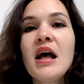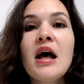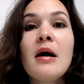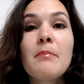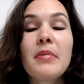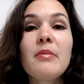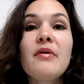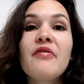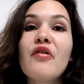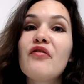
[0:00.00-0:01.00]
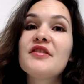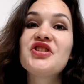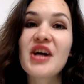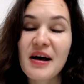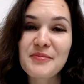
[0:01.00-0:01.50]
But before we
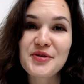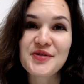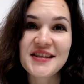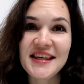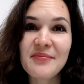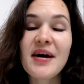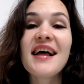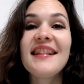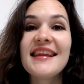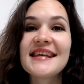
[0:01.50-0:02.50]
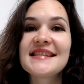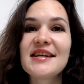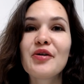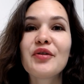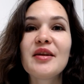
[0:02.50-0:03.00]
jump to schema, let's
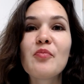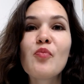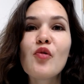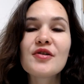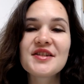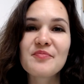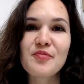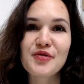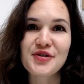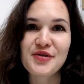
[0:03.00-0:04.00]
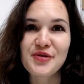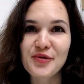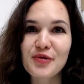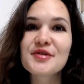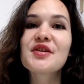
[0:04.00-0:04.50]
learn the most important
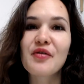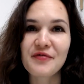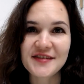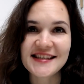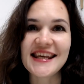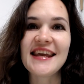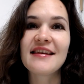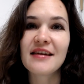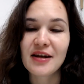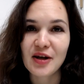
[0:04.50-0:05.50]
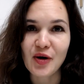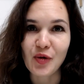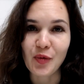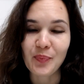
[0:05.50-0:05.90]
rules of saying no.